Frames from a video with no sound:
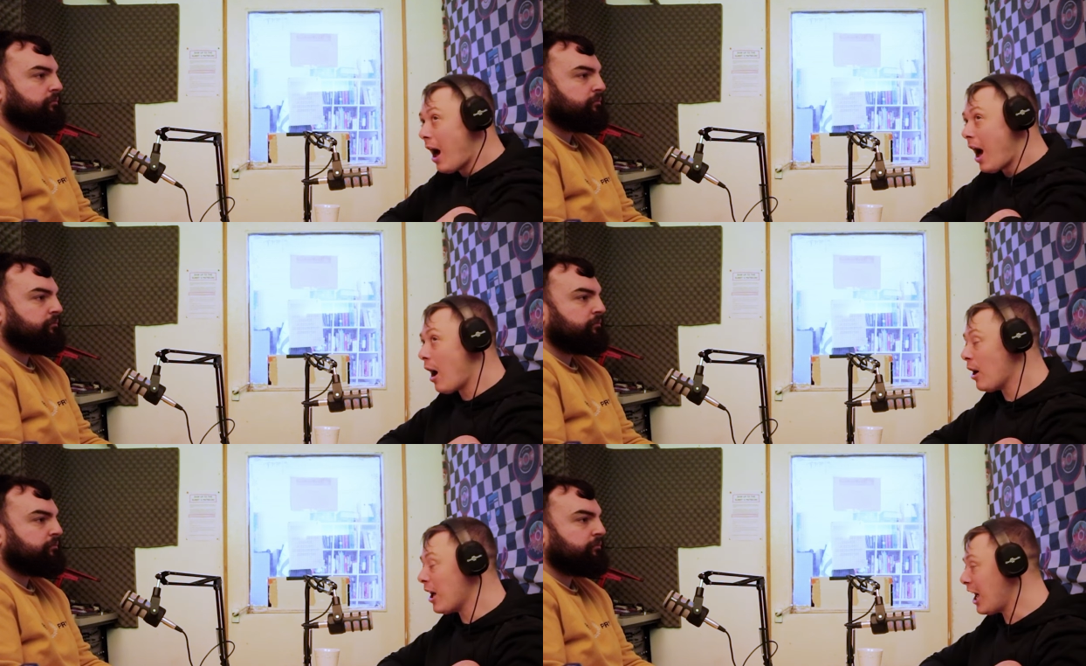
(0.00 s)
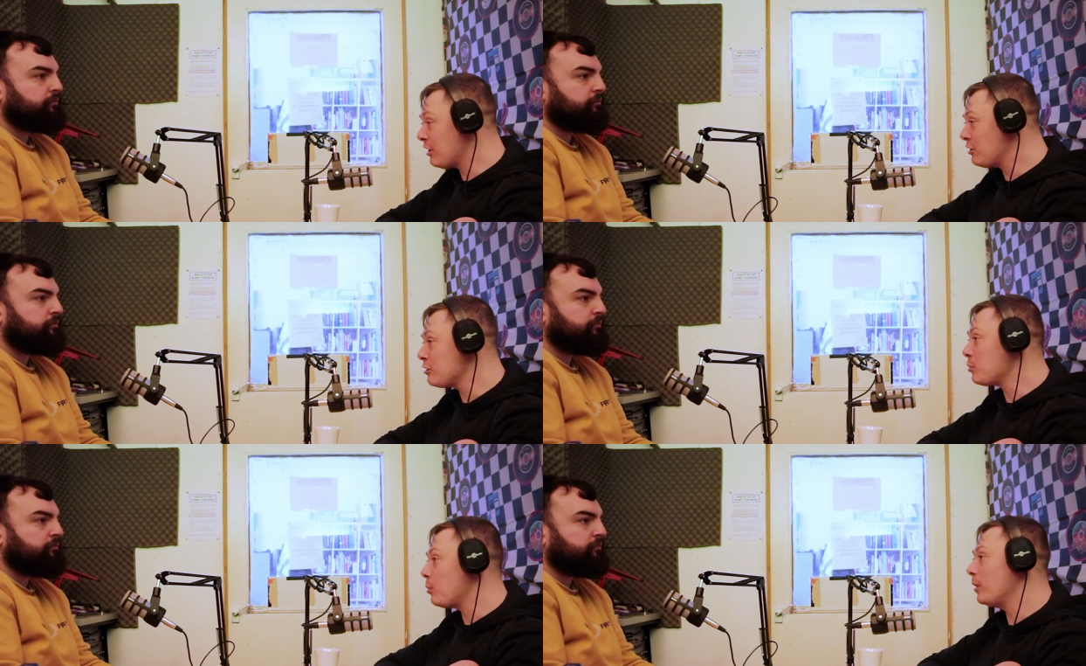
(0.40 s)
Speaker 1: I
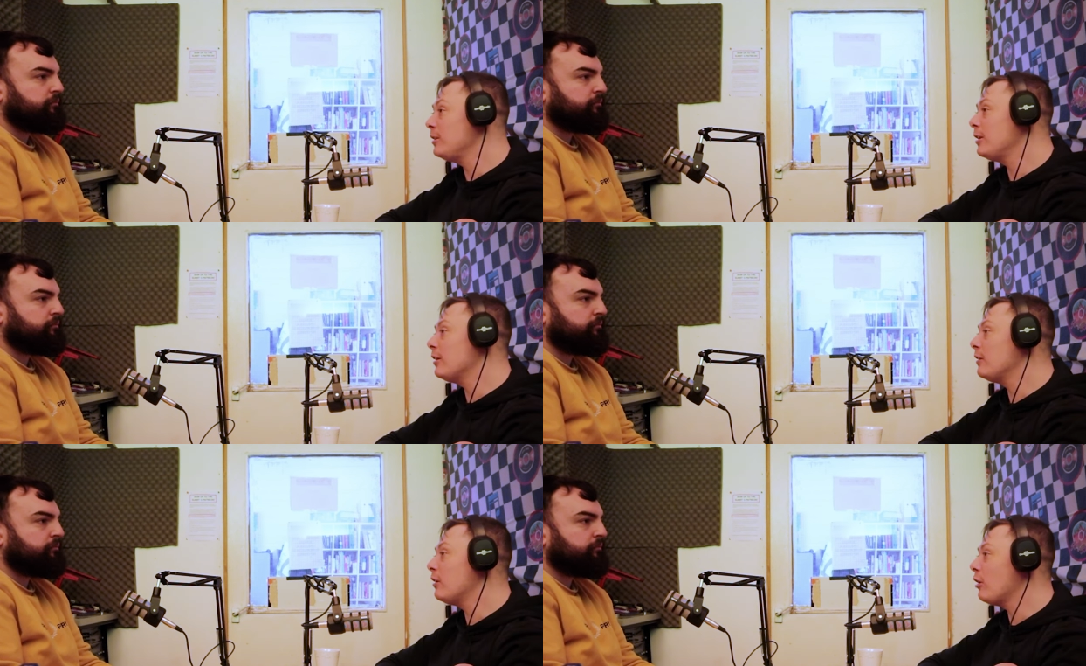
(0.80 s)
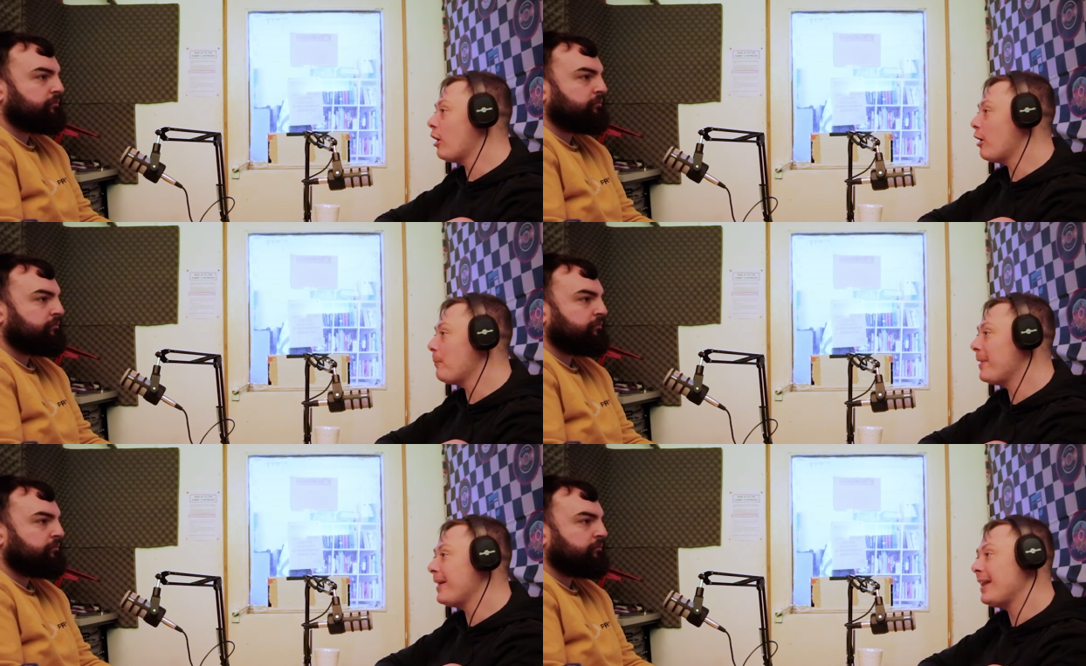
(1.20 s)
just wonder now
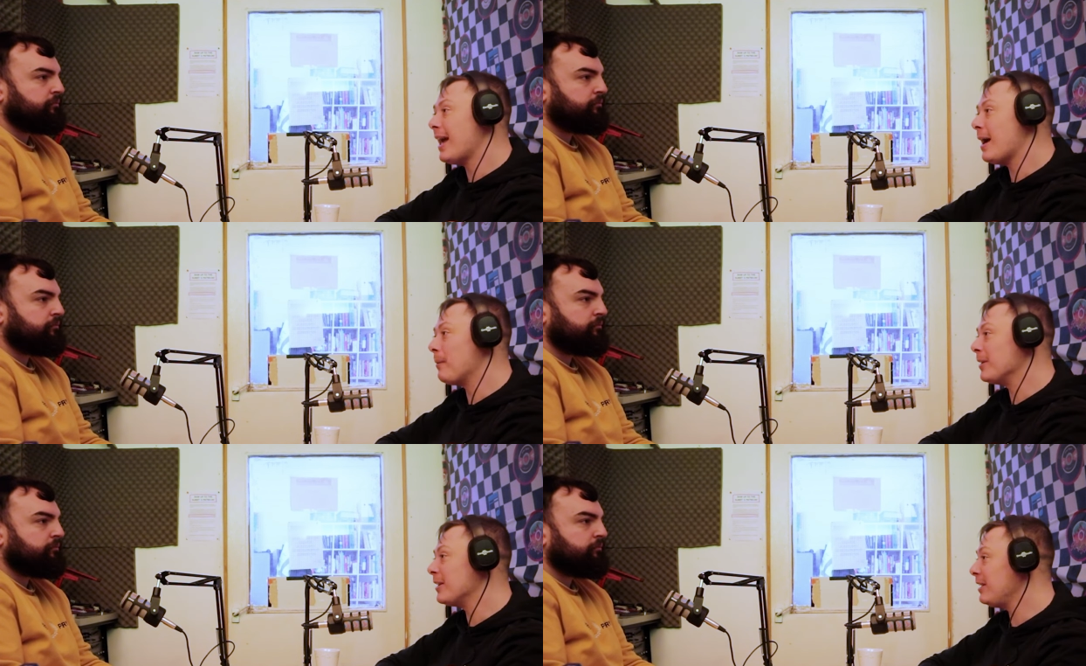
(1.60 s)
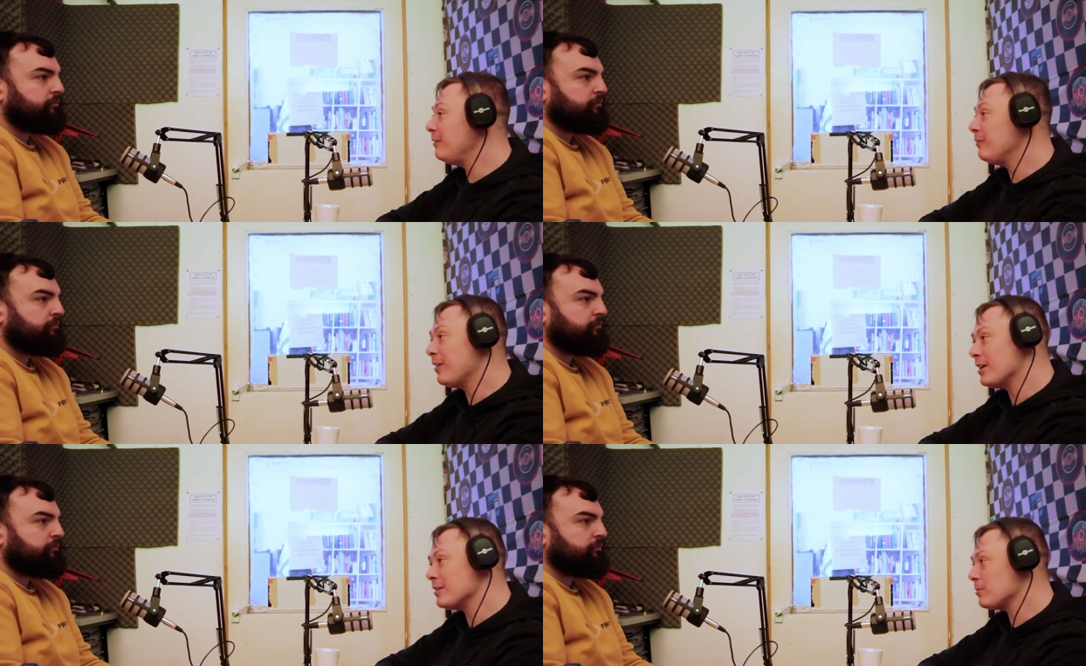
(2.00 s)
how many
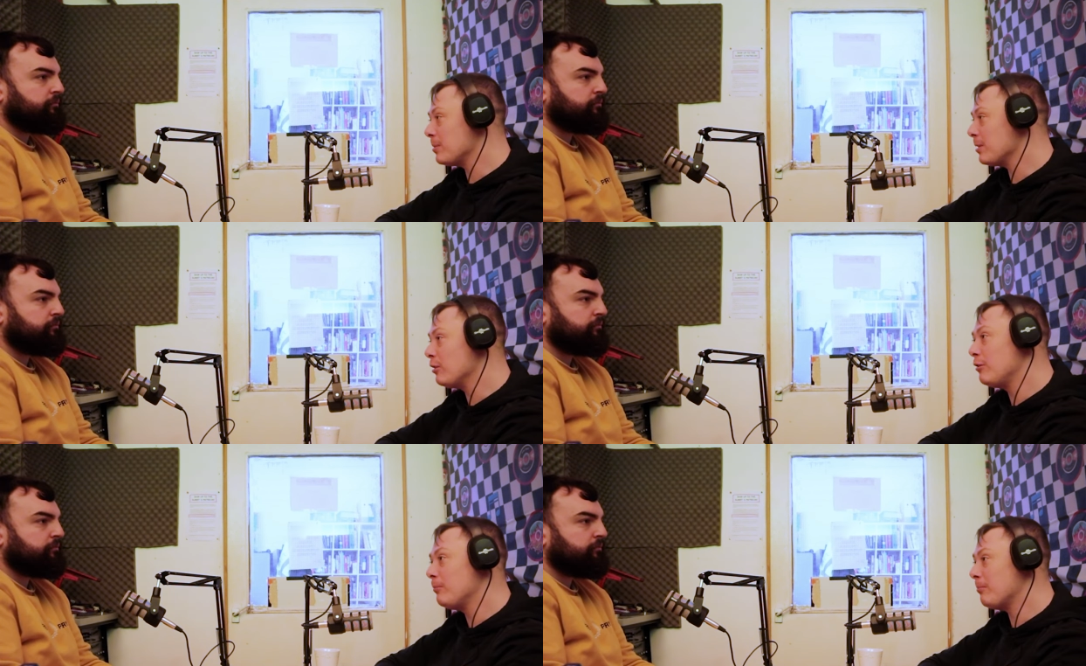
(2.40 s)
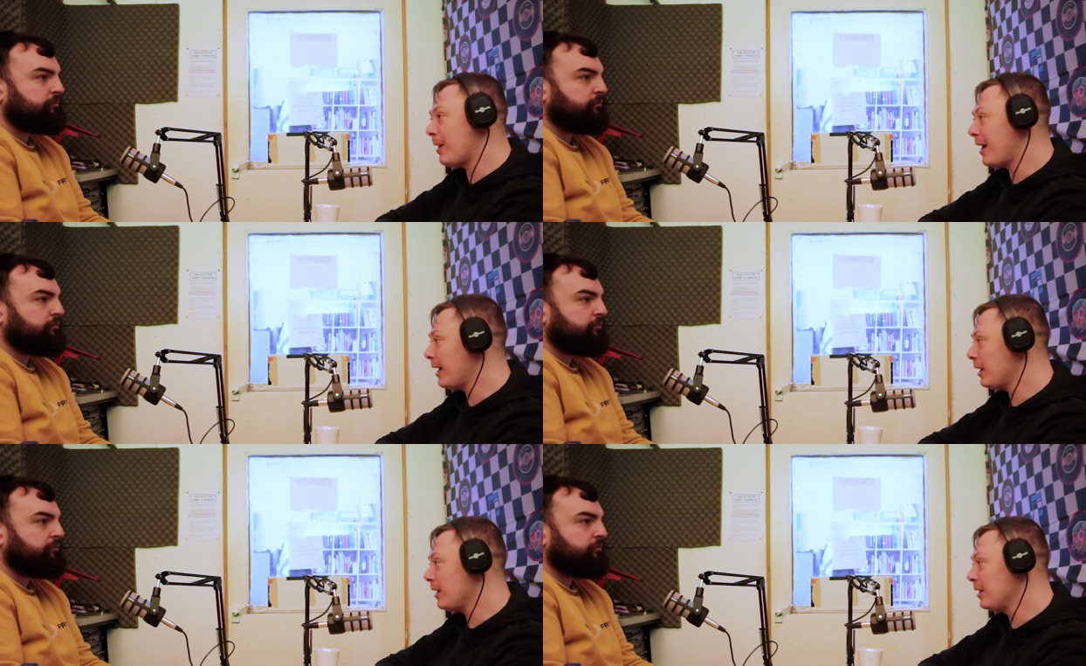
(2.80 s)
Aberdeen fans will be looking
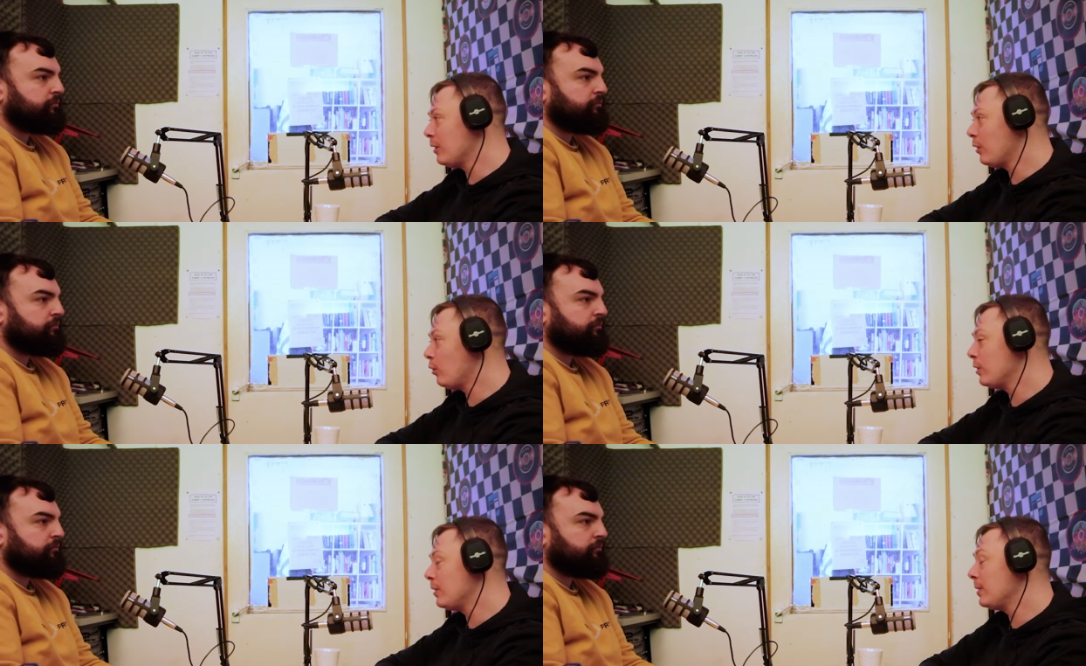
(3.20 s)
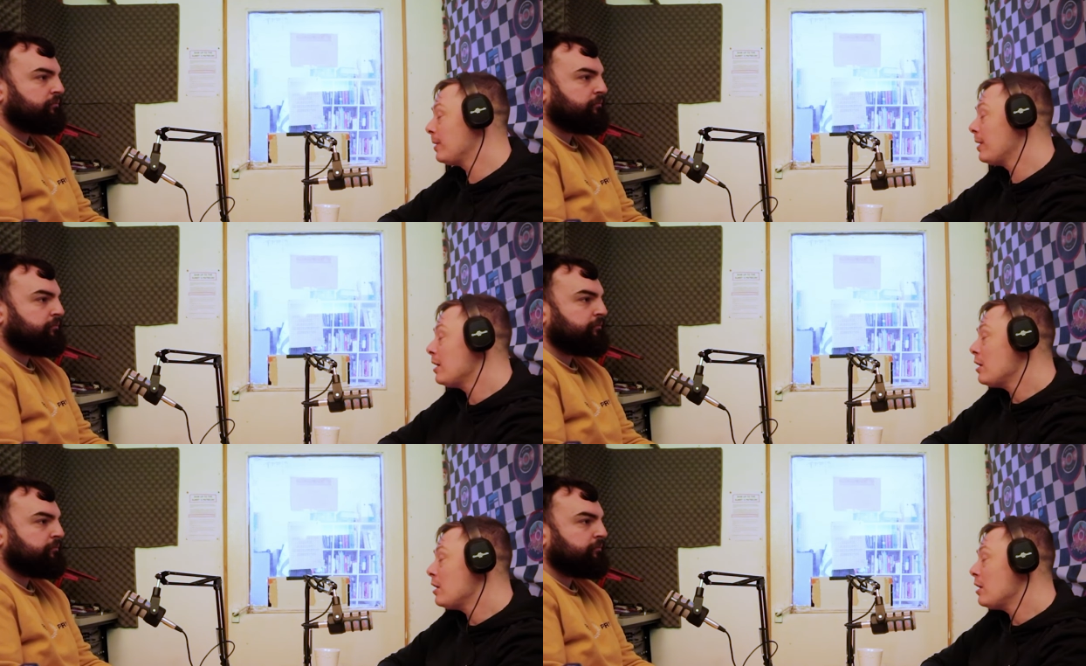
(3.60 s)
back and going,